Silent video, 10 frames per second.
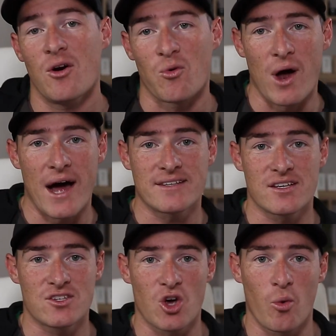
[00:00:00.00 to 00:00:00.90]
Right?
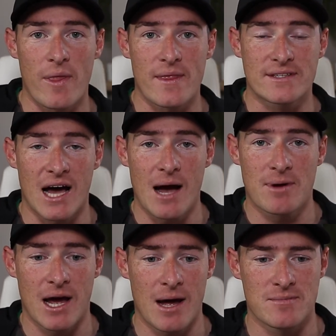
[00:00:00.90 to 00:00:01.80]
So when the
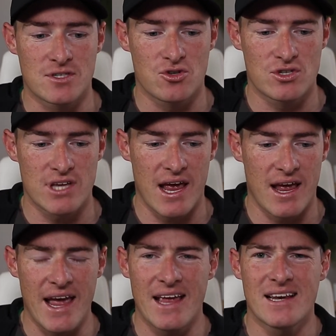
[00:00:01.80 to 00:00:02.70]
time comes to
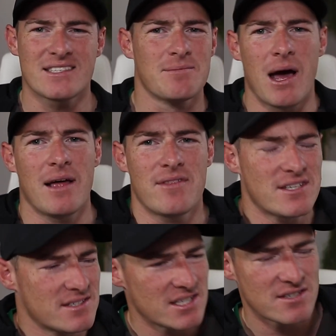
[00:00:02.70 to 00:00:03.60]
say, hey, listen,
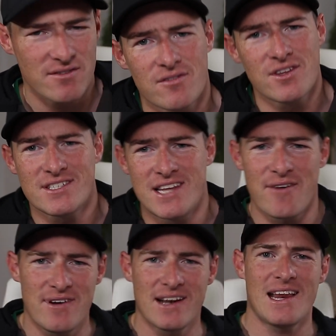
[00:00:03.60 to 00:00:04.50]
this
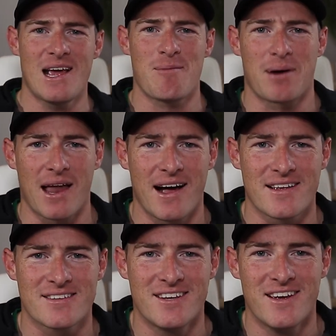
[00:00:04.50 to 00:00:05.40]
definitely
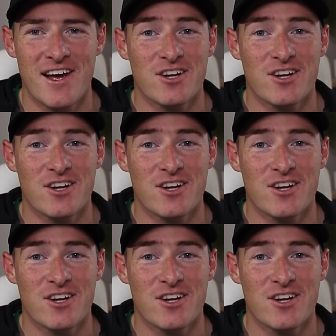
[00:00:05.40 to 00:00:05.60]
applies